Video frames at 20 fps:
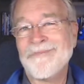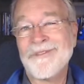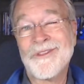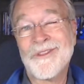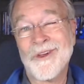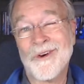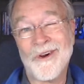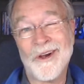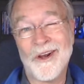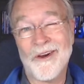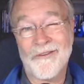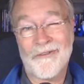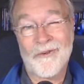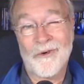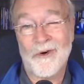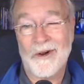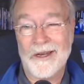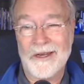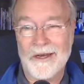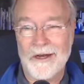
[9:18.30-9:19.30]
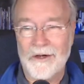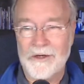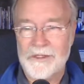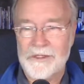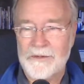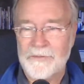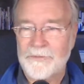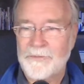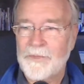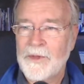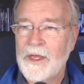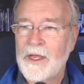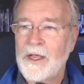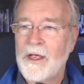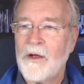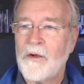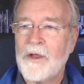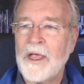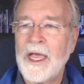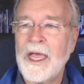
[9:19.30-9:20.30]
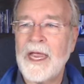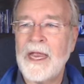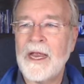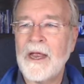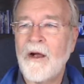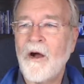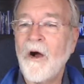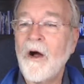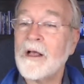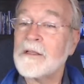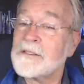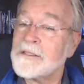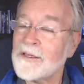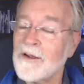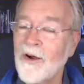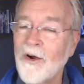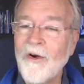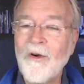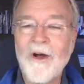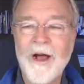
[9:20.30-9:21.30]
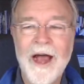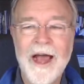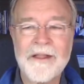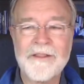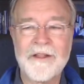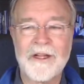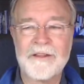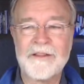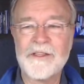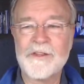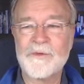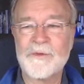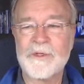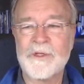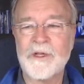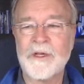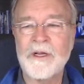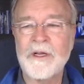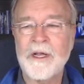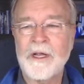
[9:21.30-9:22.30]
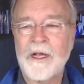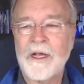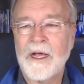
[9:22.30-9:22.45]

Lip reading: 30 or 40 years. Okay, also, I thought this was good.